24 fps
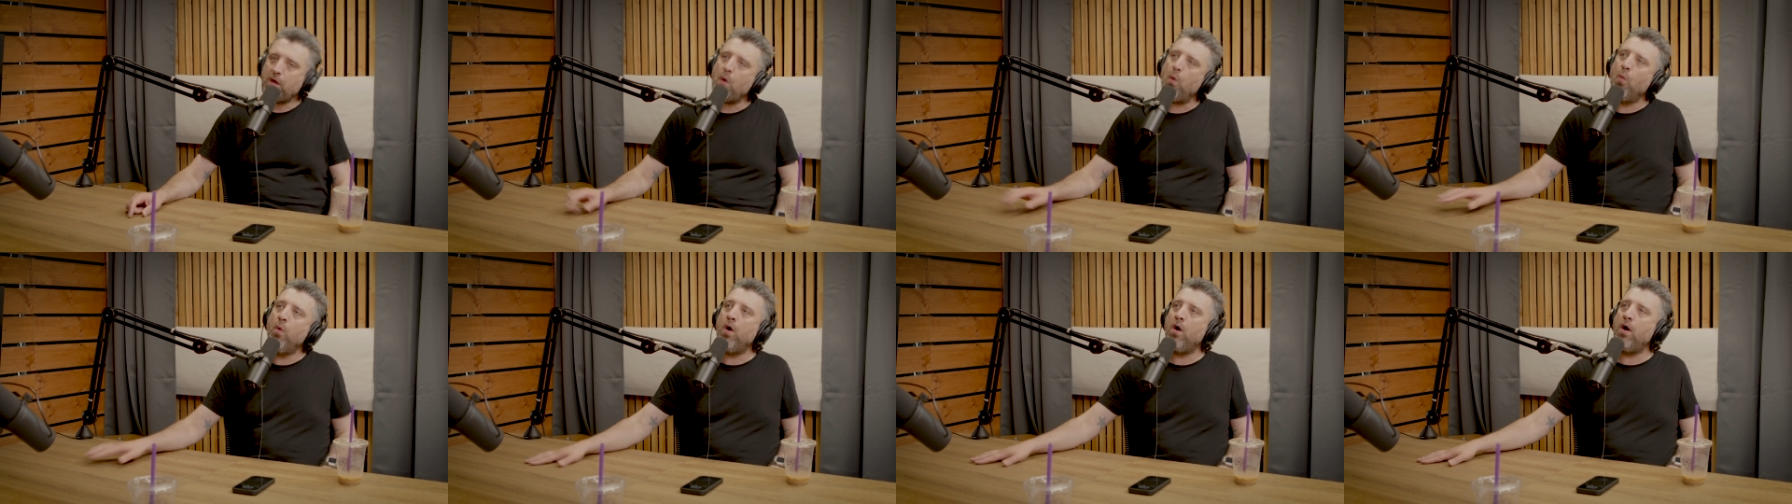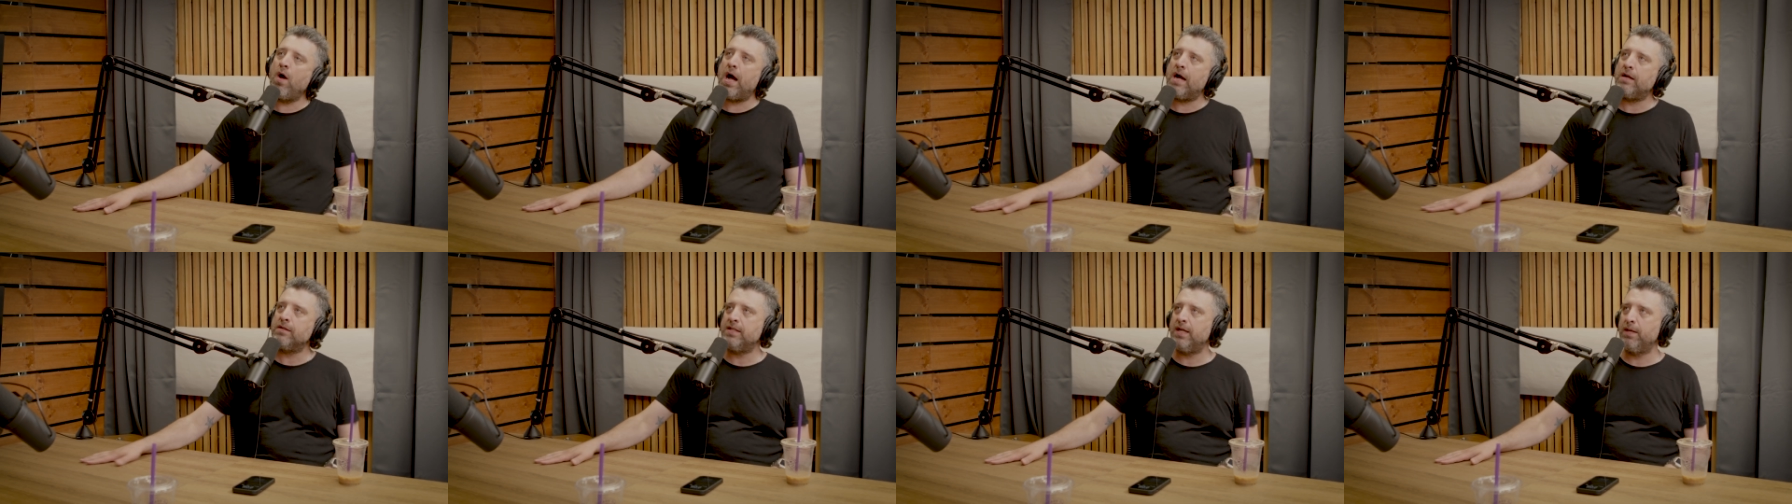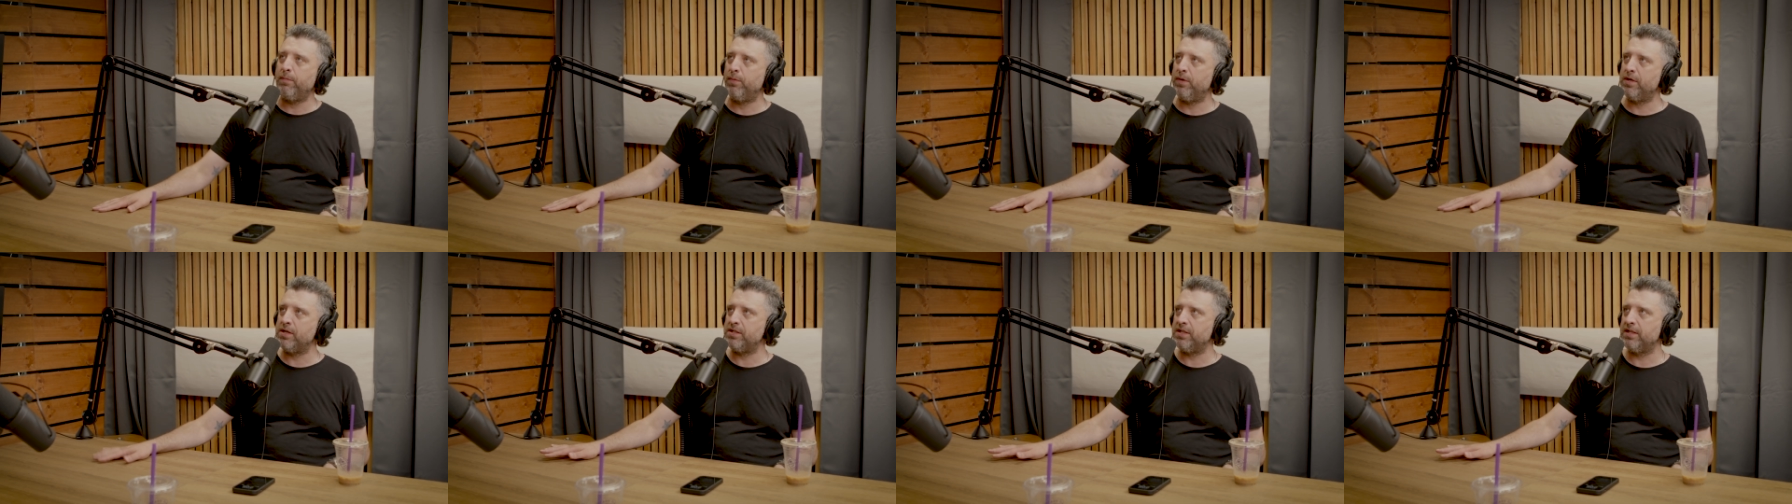Well, I'll take
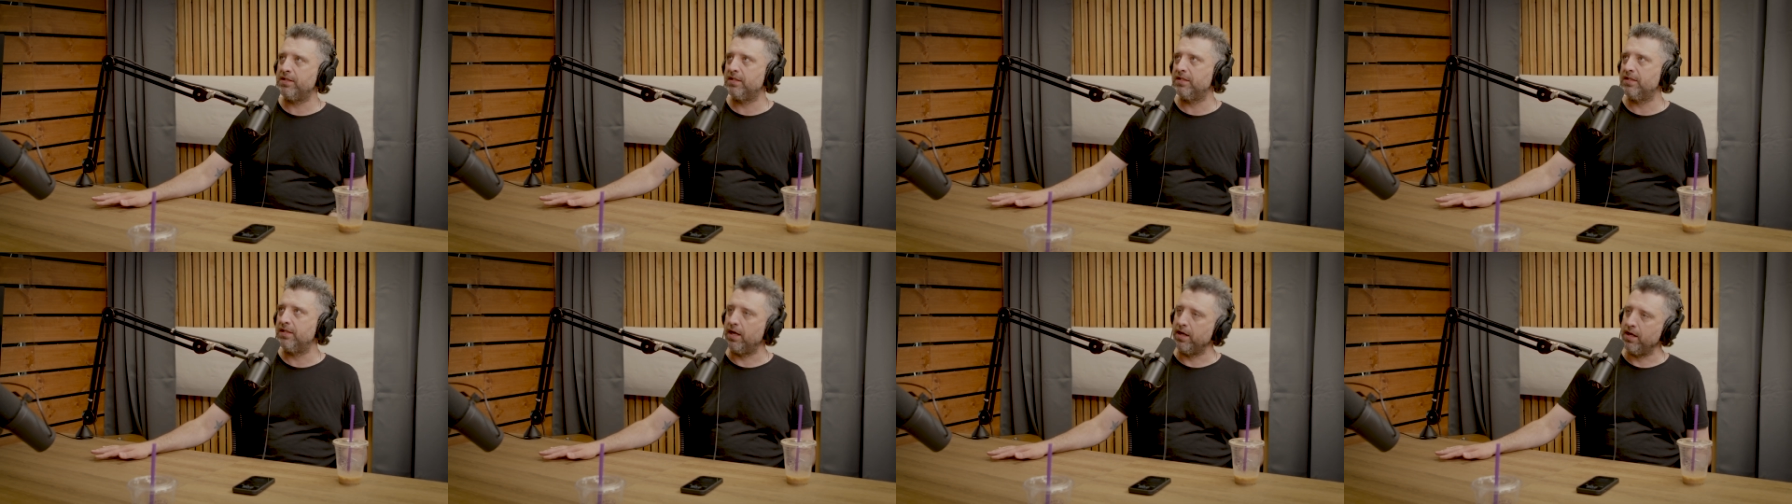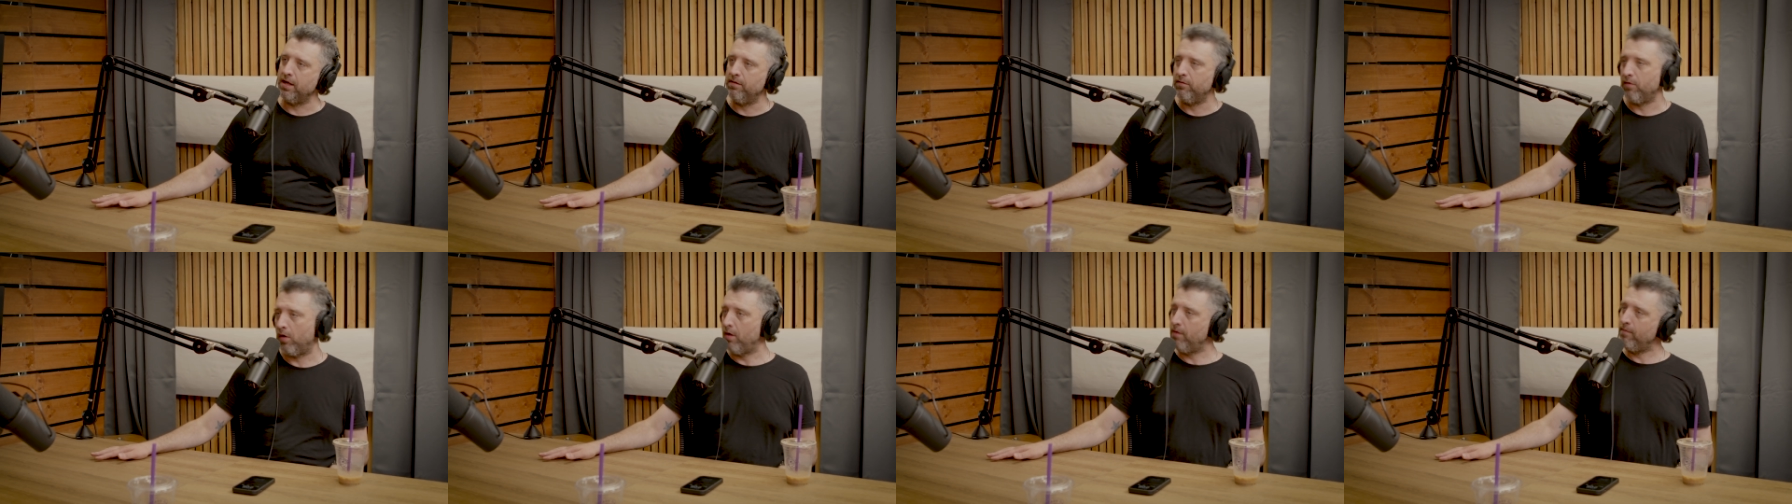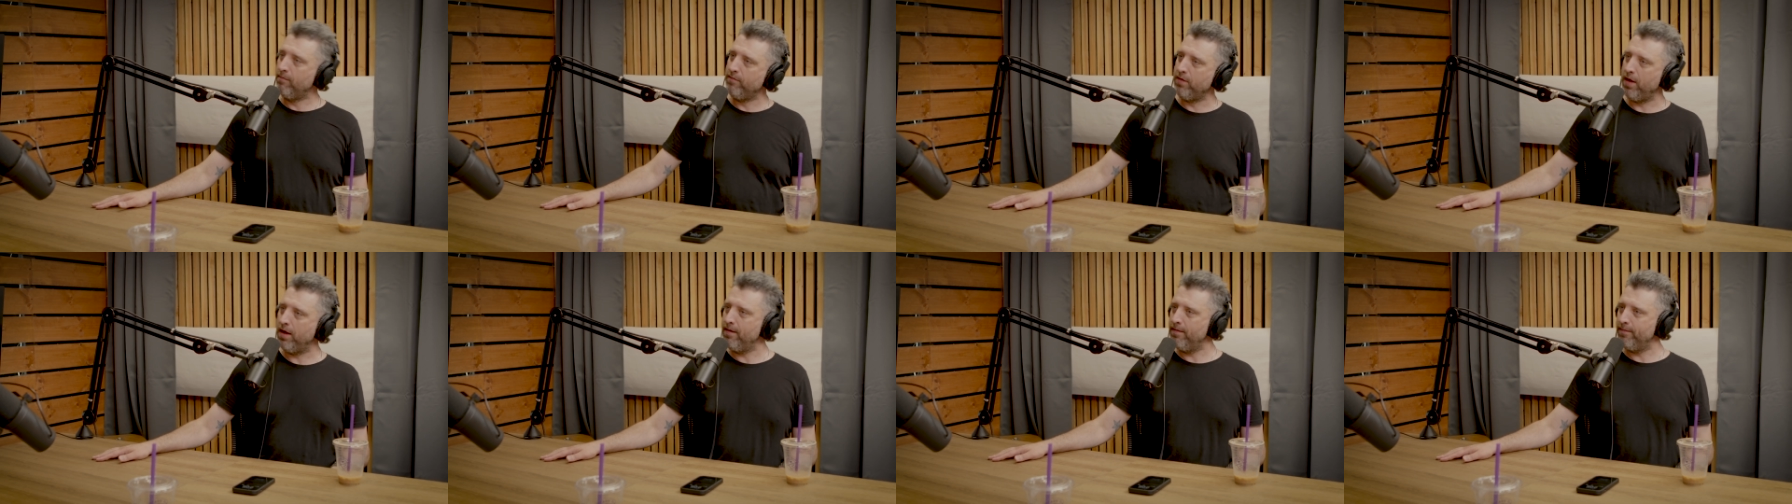British as a second. Right?
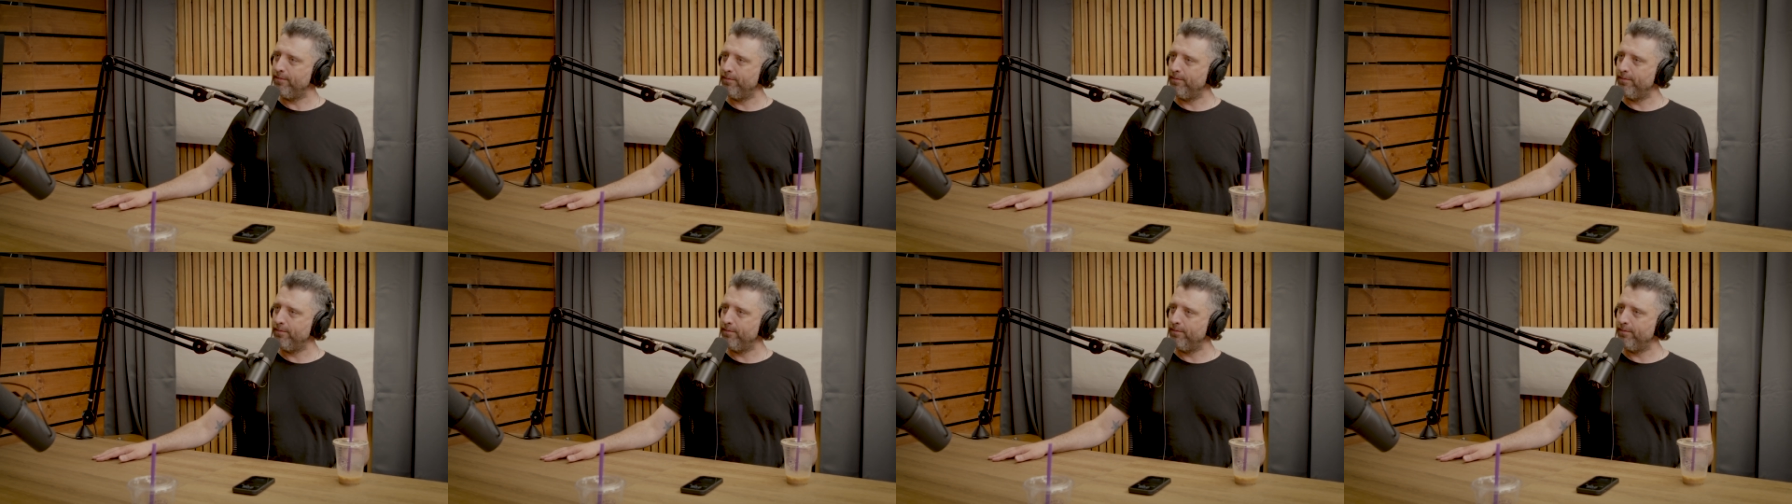Yeah.